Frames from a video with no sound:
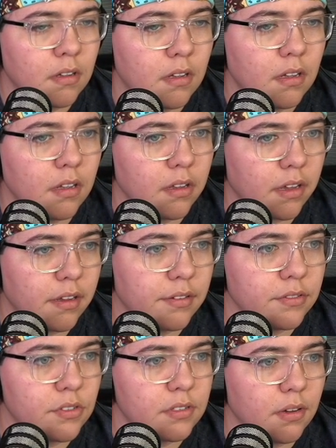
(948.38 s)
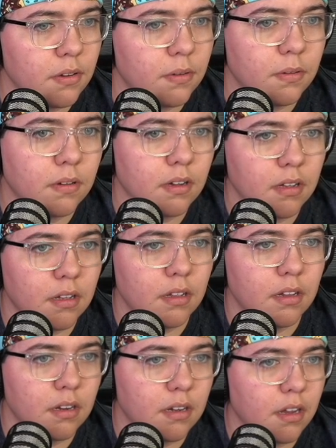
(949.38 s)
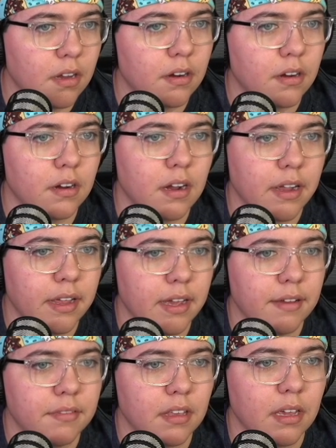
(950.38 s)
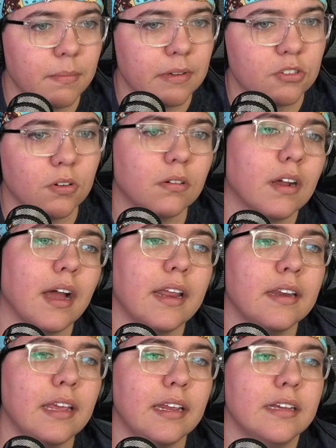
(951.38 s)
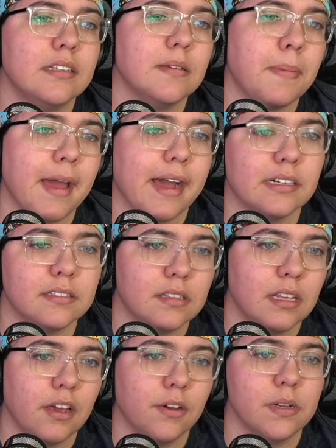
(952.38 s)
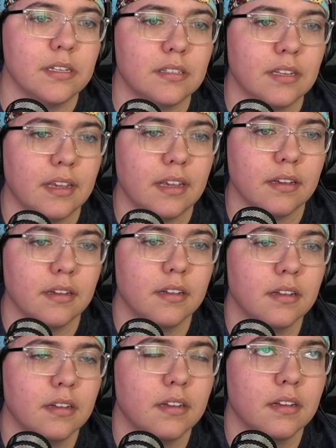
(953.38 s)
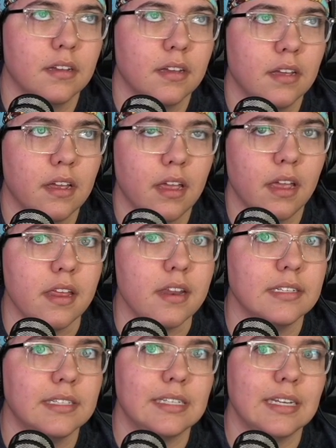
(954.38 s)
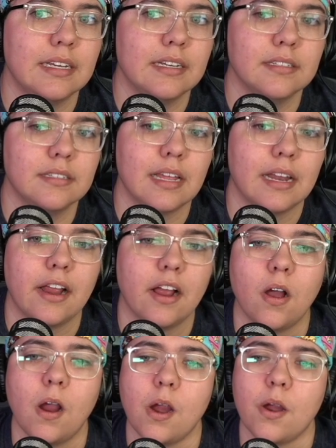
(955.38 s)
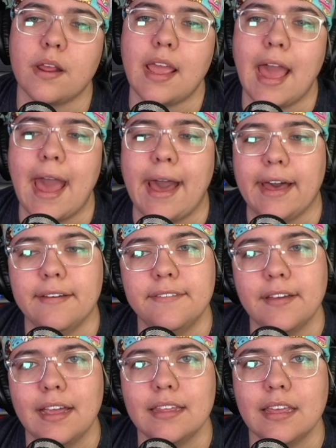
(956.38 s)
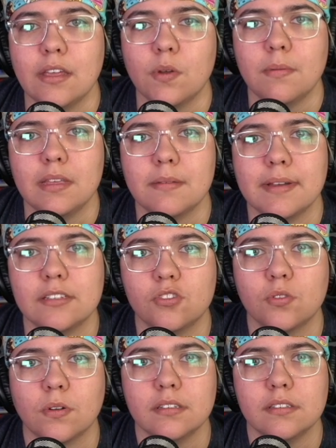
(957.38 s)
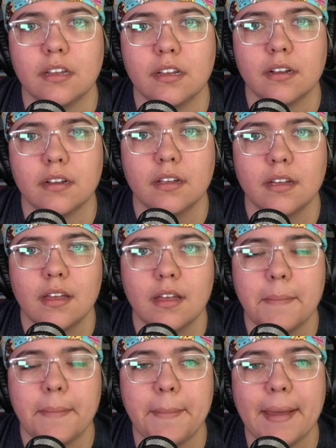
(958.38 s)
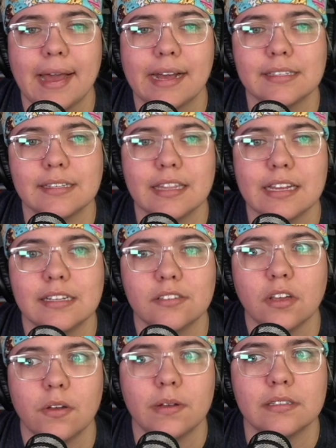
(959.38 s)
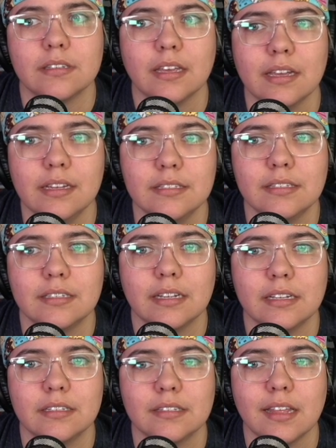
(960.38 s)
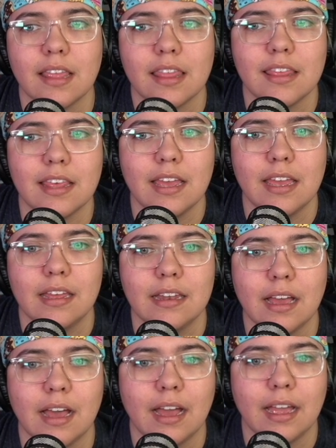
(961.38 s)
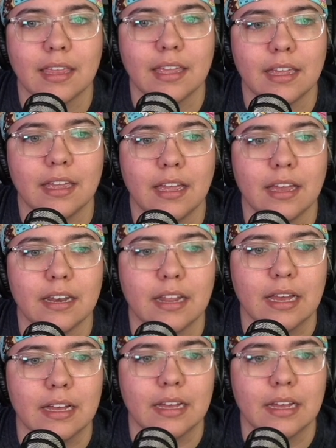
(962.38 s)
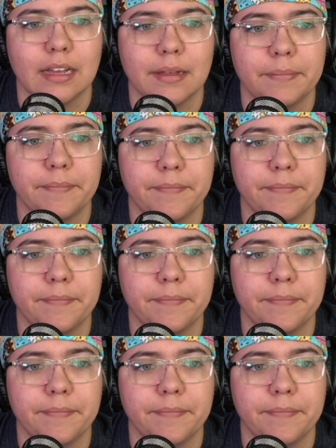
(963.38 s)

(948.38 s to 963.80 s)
Okay, so in here I have the game controller. I need it to pass the OSC instance that I already have, I think would be the best choice here. By passing this OSC instance, then I can,